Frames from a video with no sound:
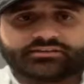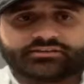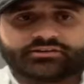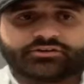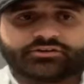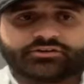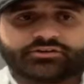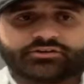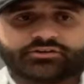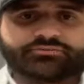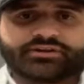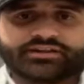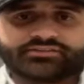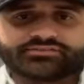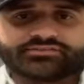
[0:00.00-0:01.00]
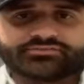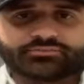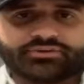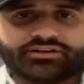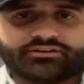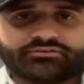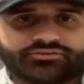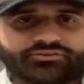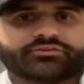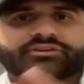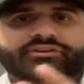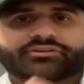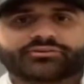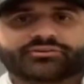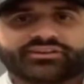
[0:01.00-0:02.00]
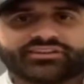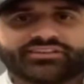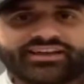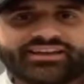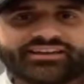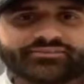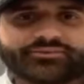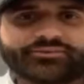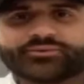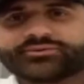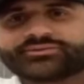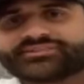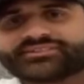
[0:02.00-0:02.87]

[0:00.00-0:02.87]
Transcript: coaching friends as well. You're included in that, of course.